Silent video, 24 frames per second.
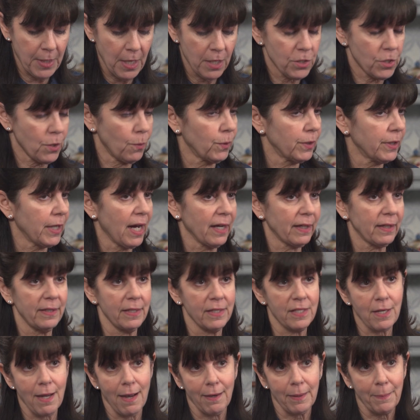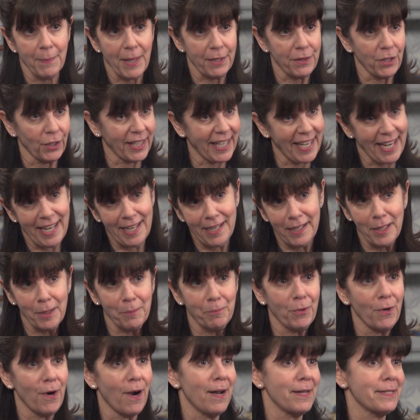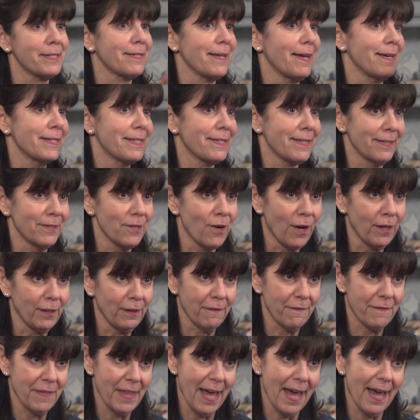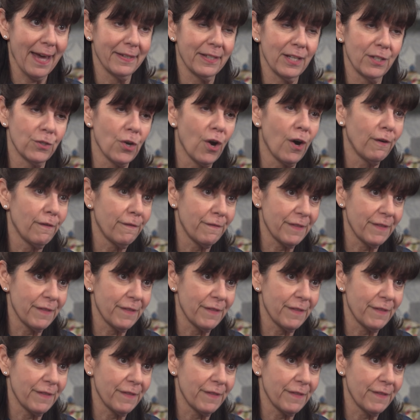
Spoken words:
So we're not going to talk about the canning process and all of that and all